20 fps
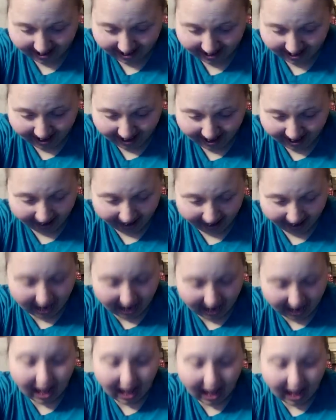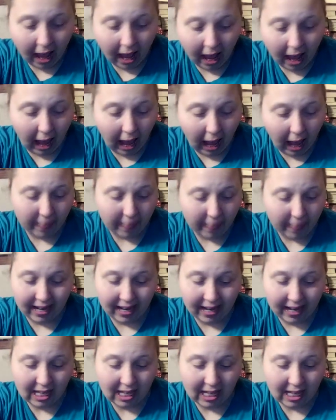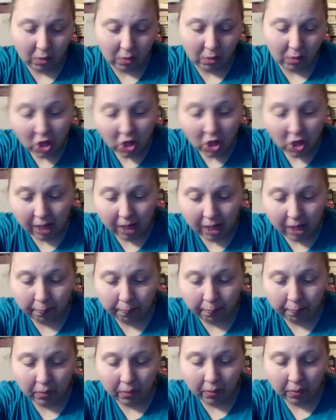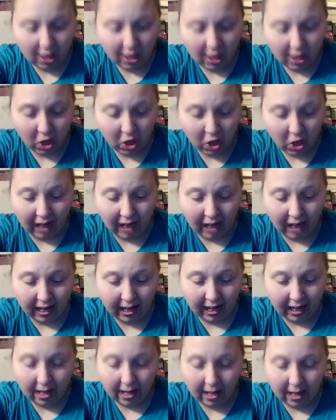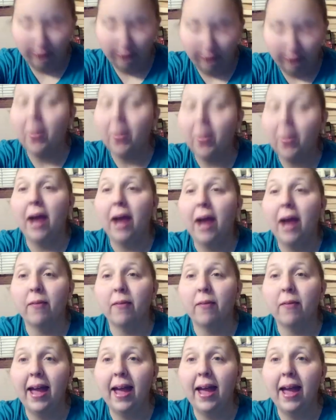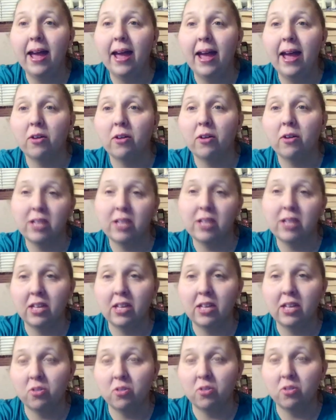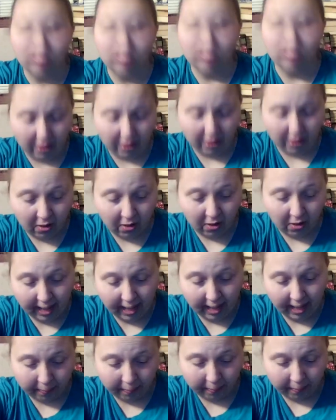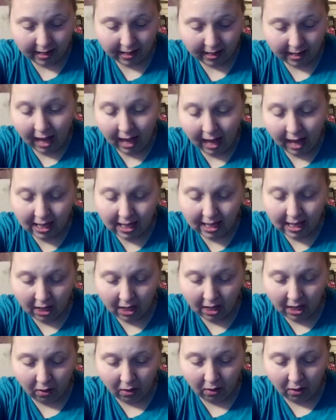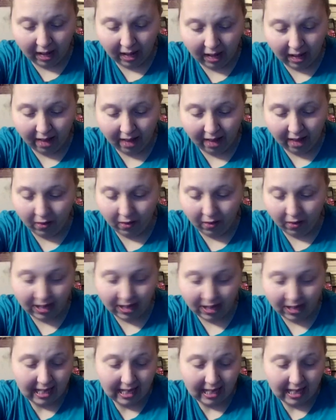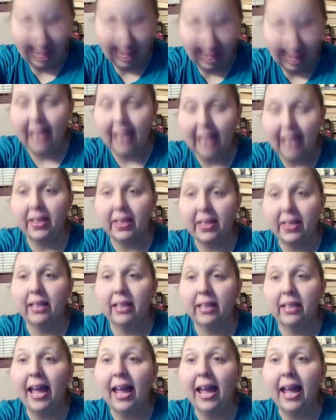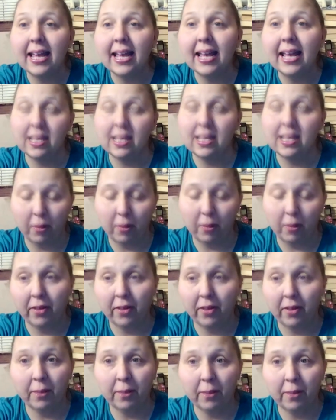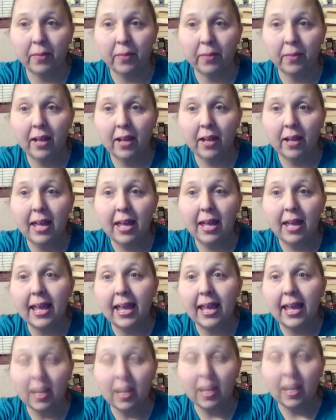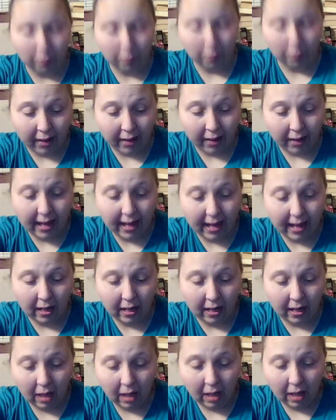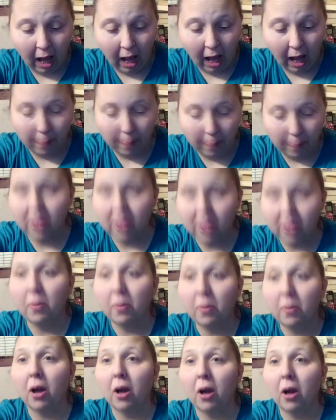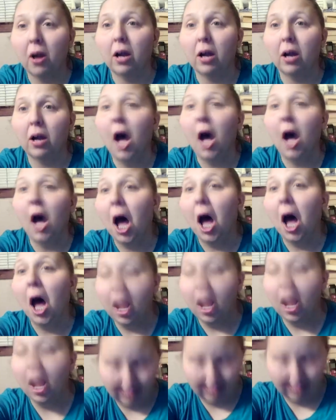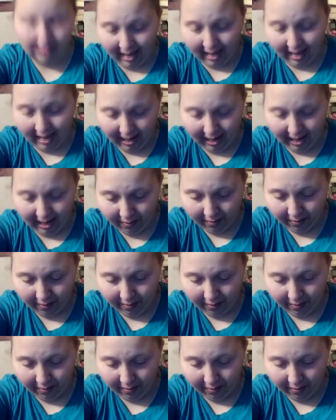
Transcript: all right? I mean, he's switching his jockey from Irad Ortiz to his brother Jose. So, if Jose's anything like his brother, he can bring Up to the Mark on time